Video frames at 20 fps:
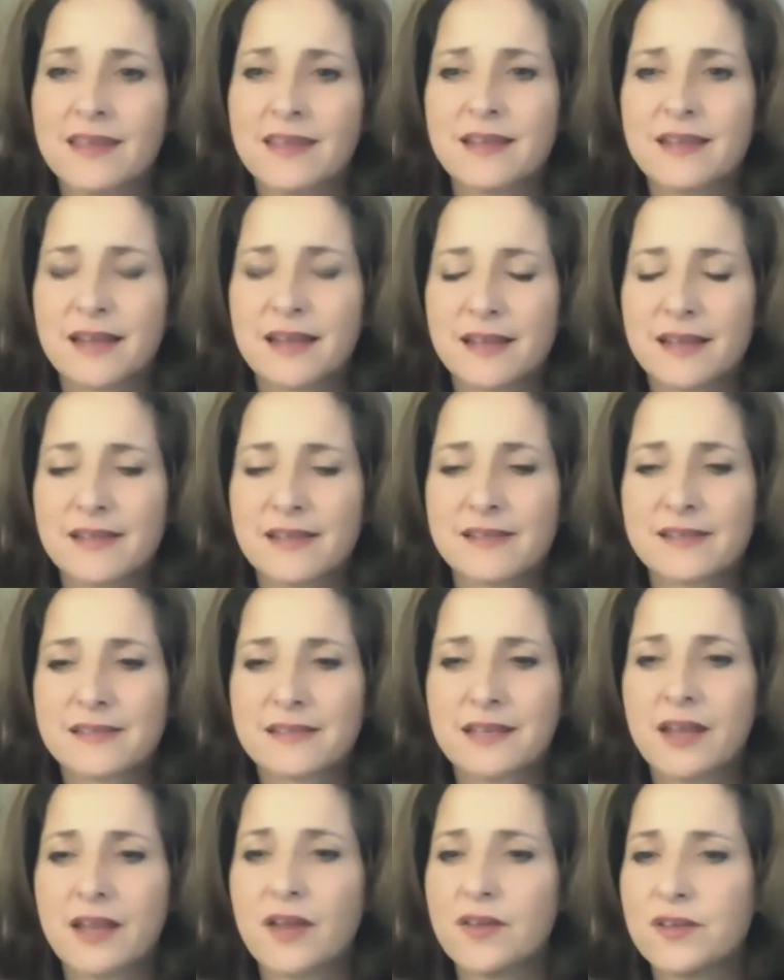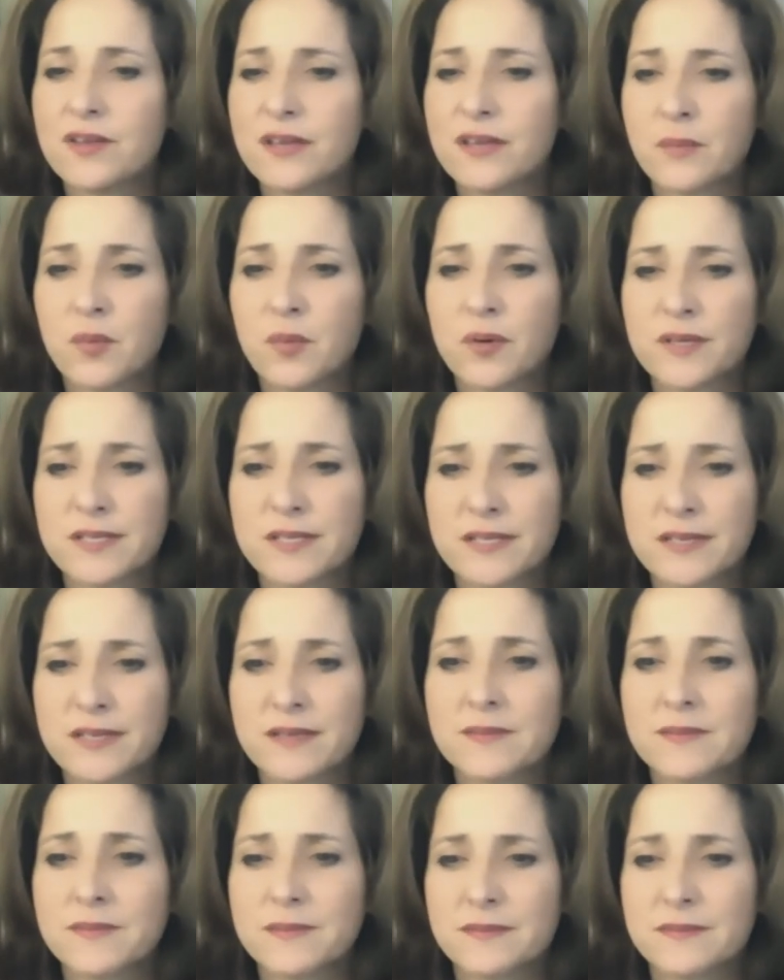has, you get more
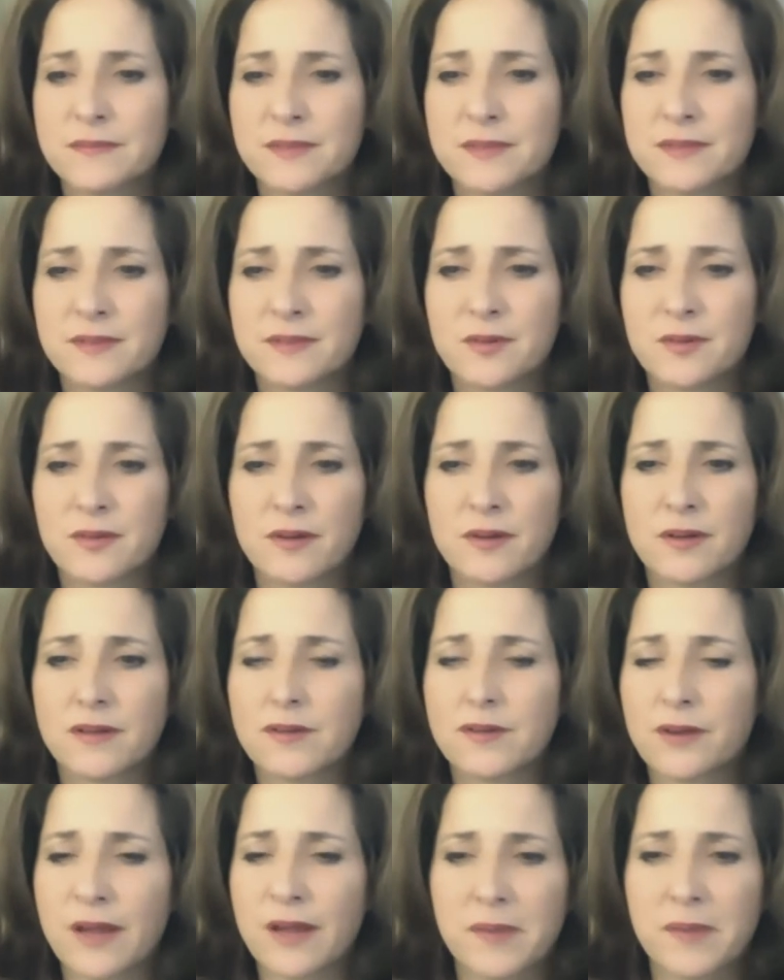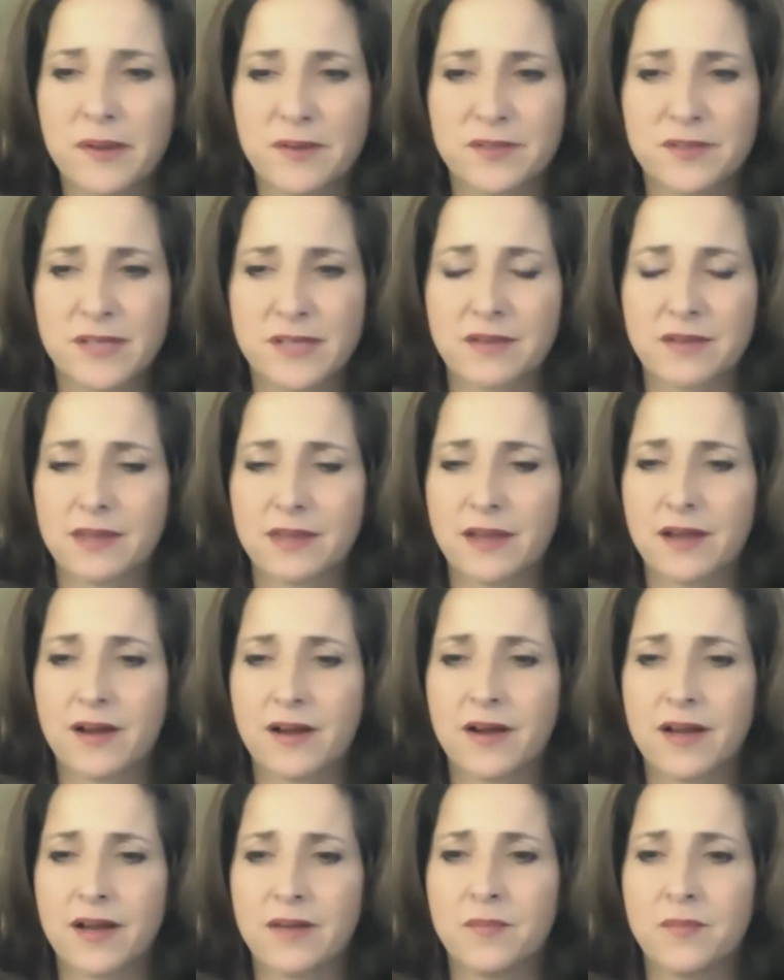Tims Grabows out
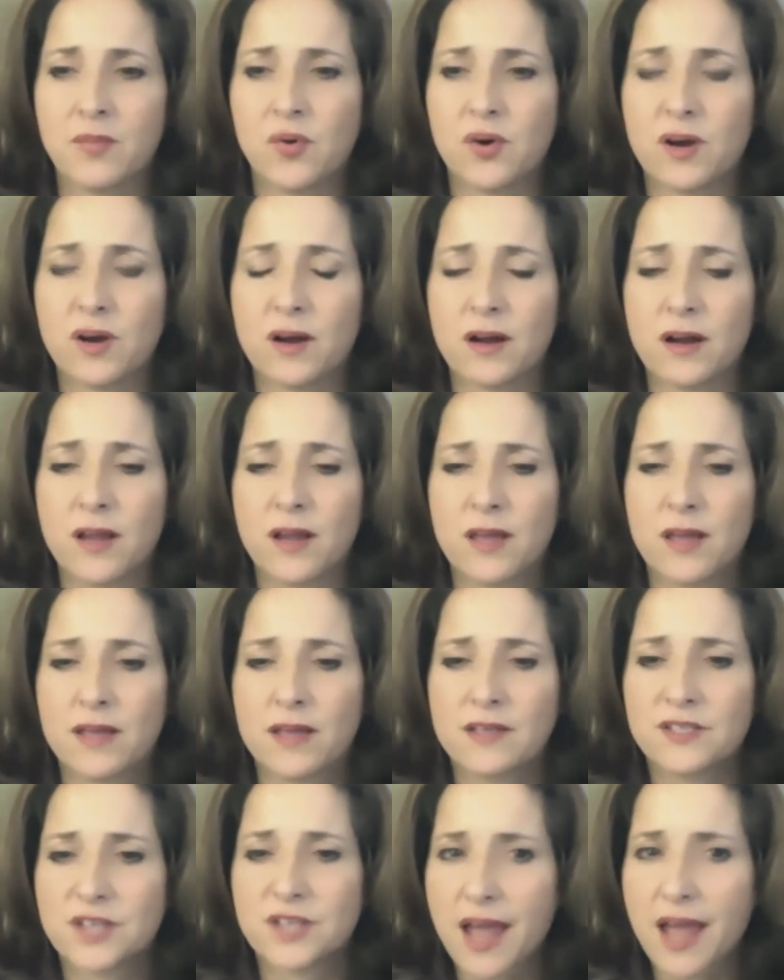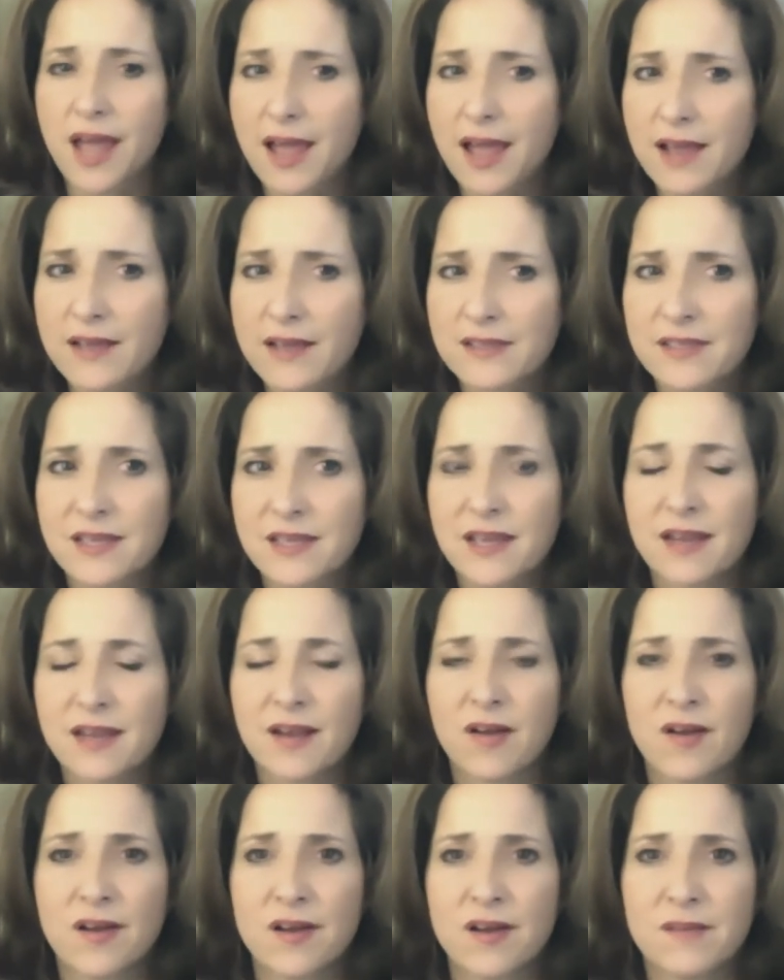there, and more Jacks that
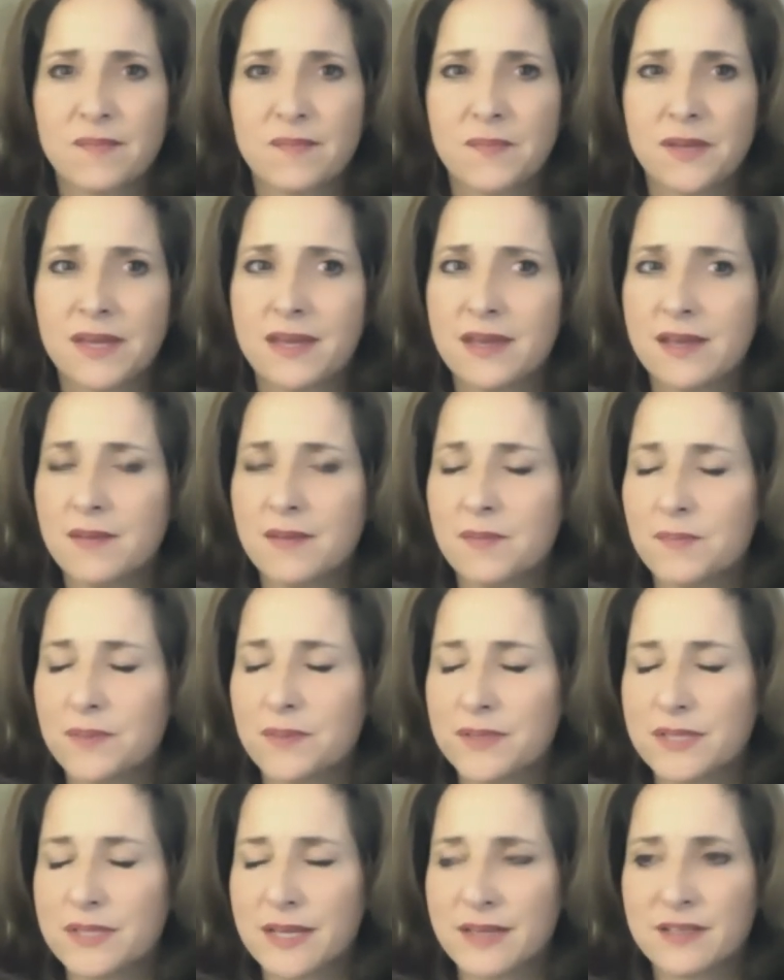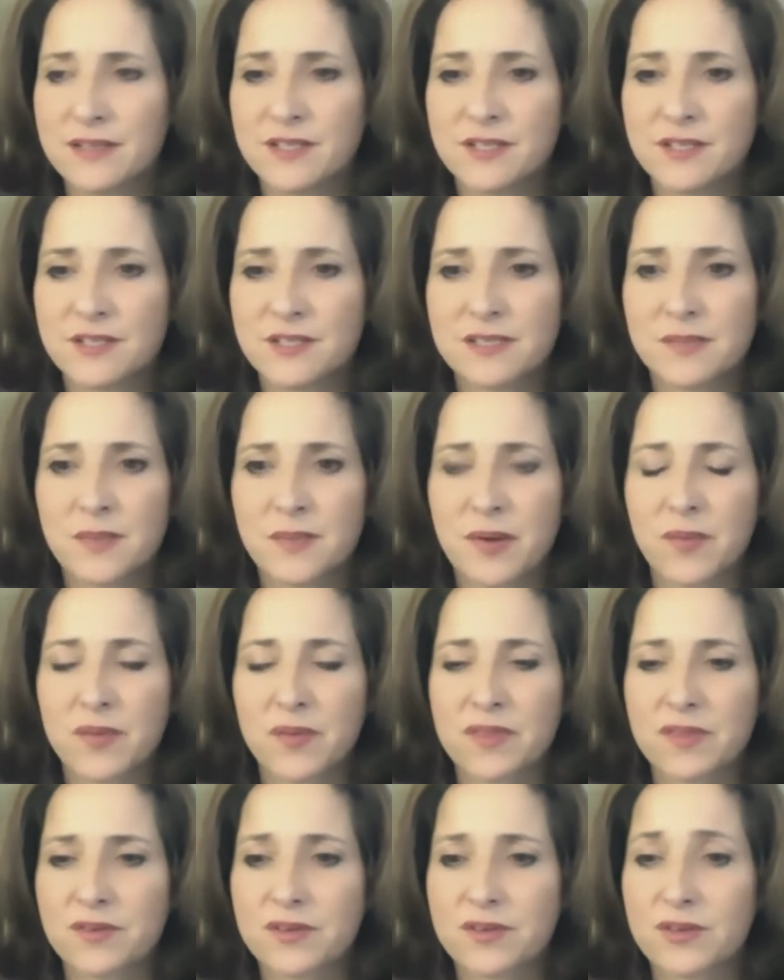aren't being pretentious about
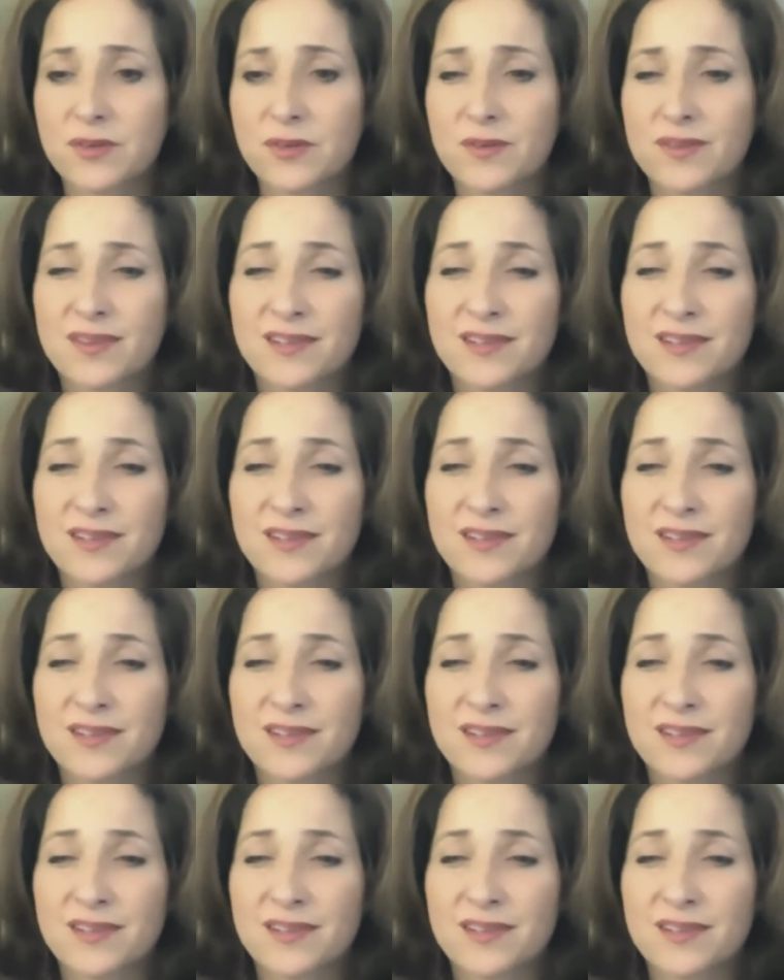what they're doing.